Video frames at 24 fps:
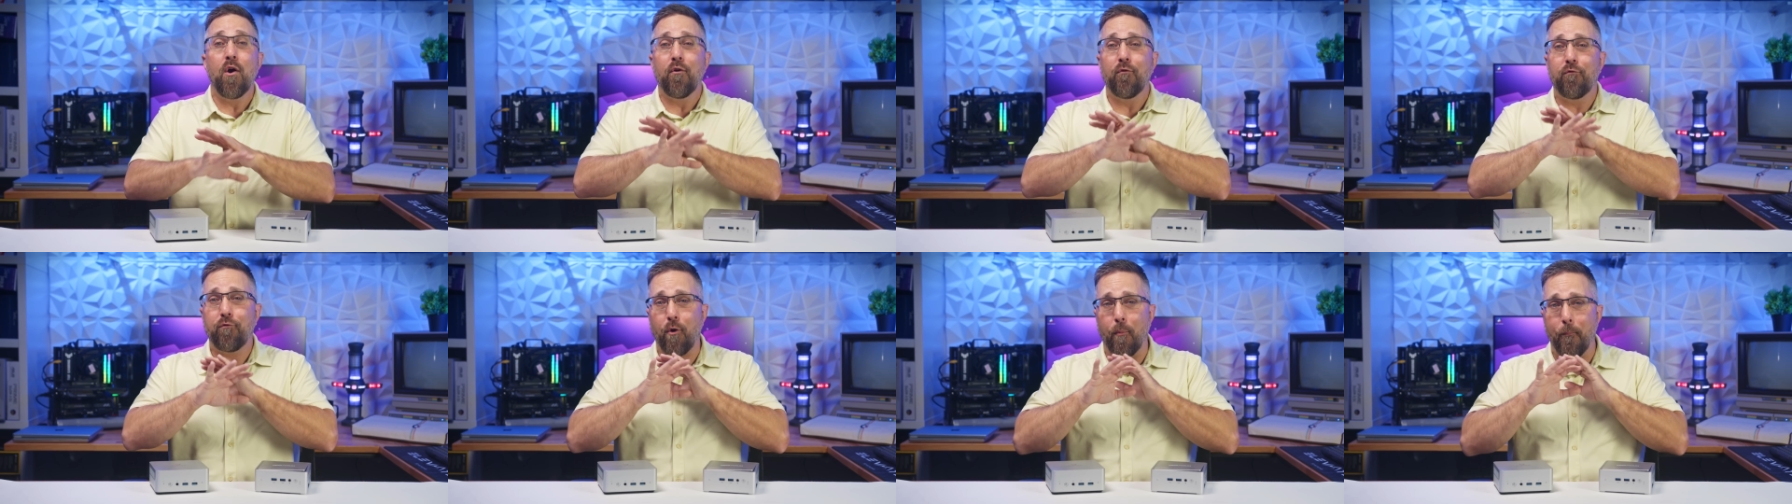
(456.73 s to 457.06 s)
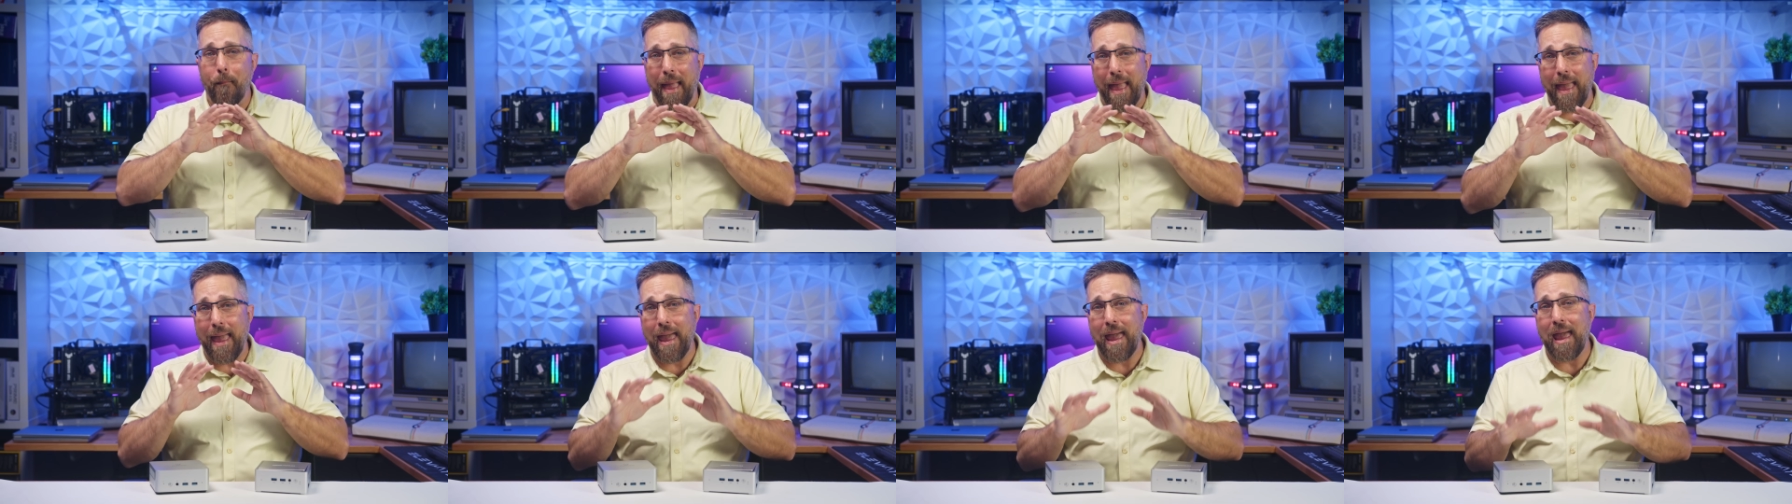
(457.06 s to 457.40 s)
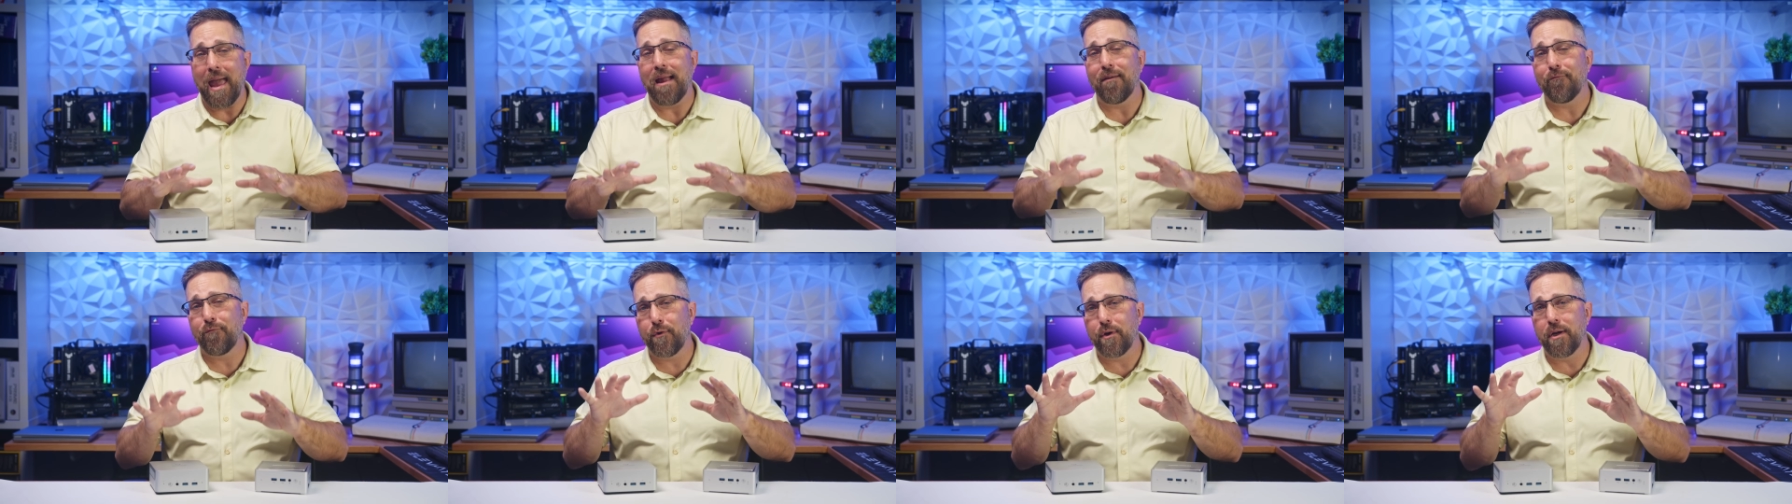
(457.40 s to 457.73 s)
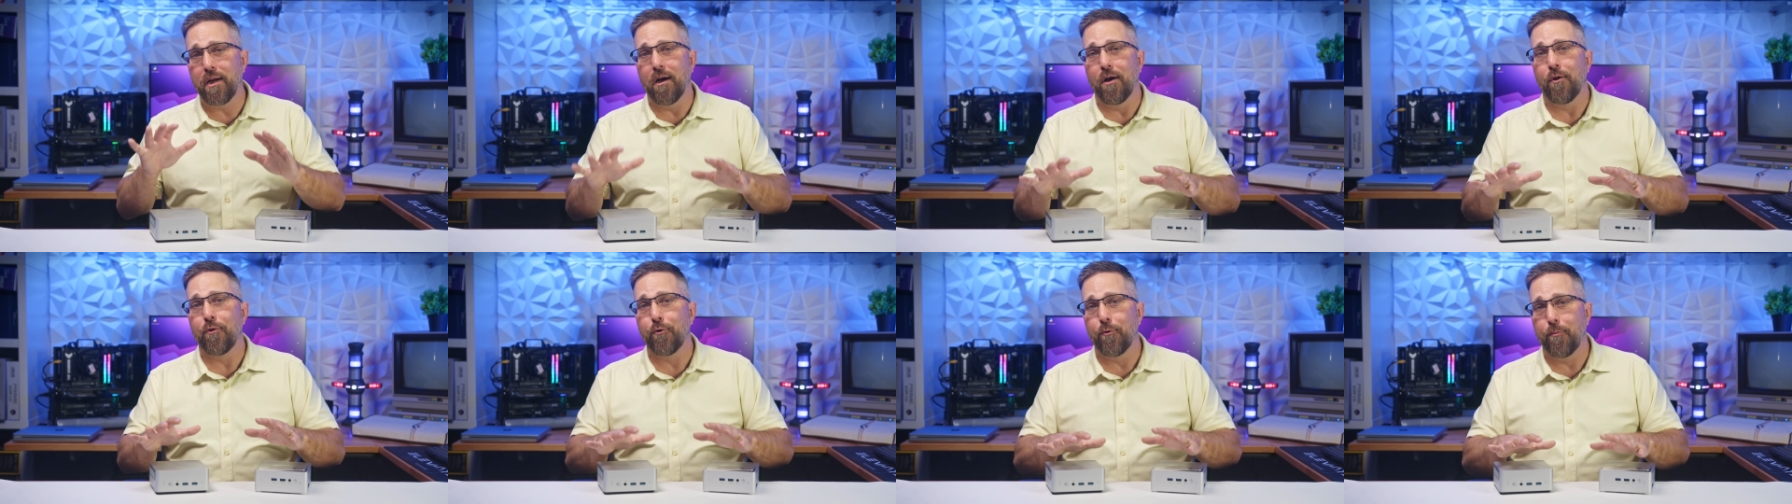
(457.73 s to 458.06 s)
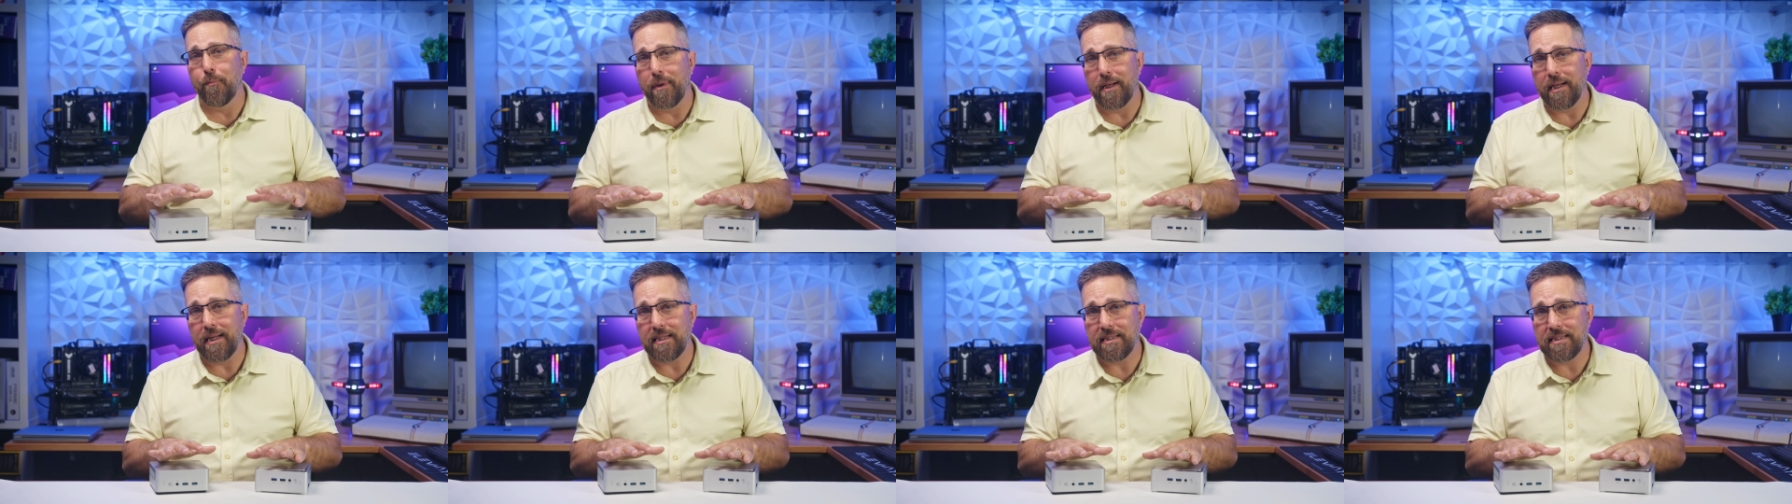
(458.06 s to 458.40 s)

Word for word: from every other mini